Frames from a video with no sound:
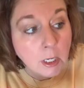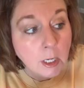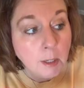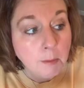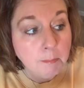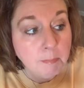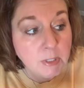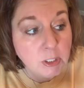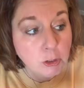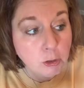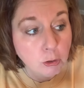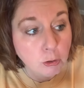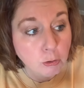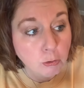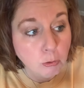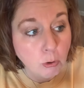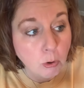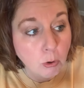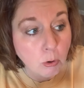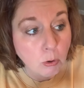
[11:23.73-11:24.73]
Mr.
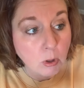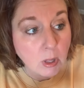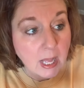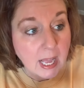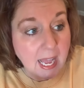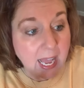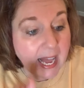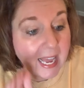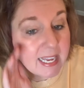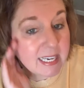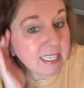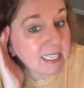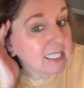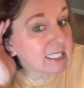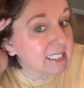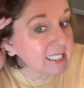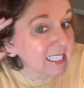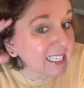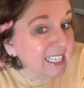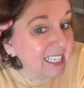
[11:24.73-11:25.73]
Troll had
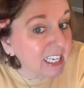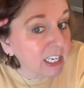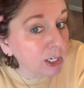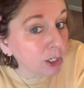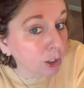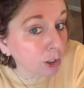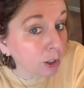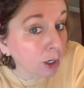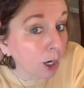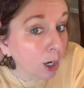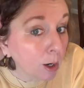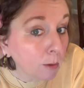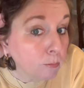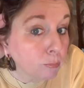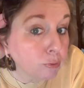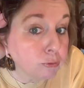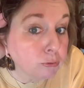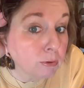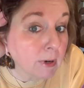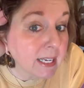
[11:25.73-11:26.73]
his ear
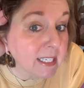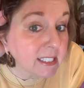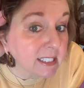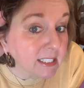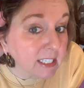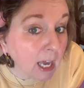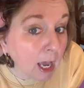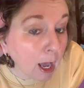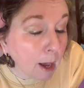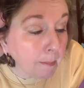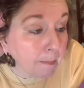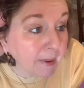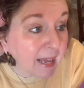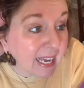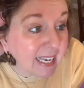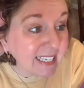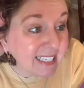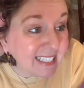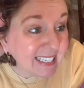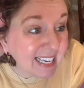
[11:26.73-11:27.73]
pressed up
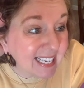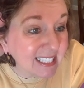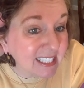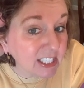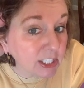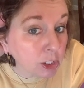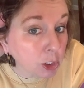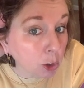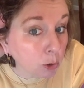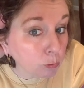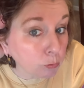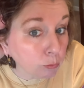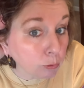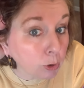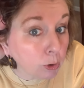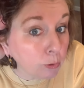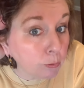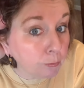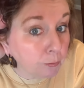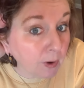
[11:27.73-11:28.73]
against the
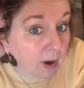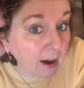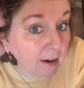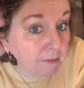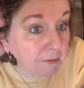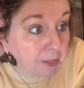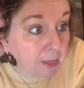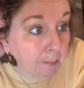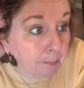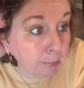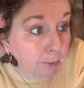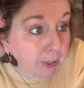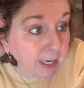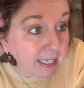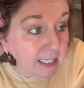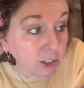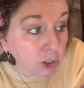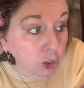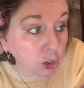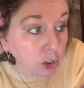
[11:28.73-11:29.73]
roof of the
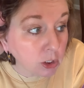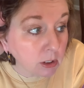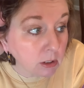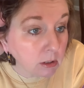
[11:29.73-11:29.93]
bridge.